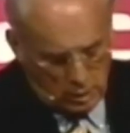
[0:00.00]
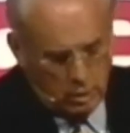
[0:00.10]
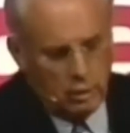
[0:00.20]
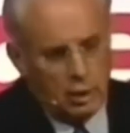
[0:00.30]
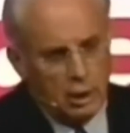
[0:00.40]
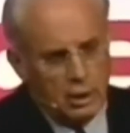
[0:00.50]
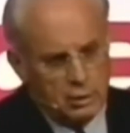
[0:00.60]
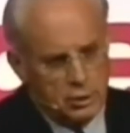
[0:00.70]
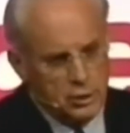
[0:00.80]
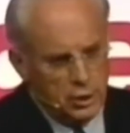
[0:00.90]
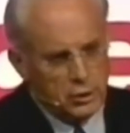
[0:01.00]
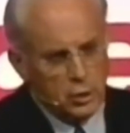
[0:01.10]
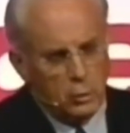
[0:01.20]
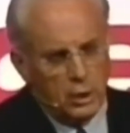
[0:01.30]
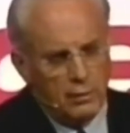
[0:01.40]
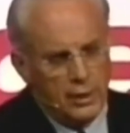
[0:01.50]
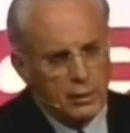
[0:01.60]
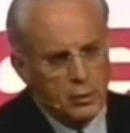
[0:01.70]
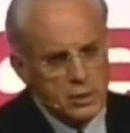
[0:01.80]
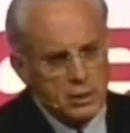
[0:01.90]
Since you did so well on that
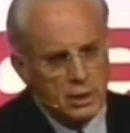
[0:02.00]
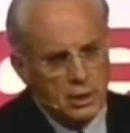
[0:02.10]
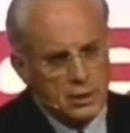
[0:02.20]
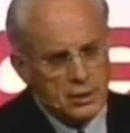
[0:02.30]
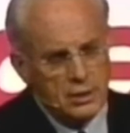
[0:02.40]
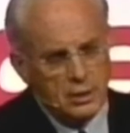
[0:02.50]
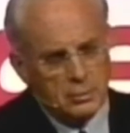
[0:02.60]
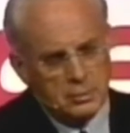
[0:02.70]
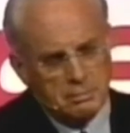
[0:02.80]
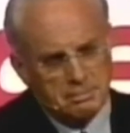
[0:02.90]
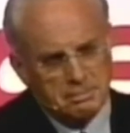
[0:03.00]
question, I'll ask you another one.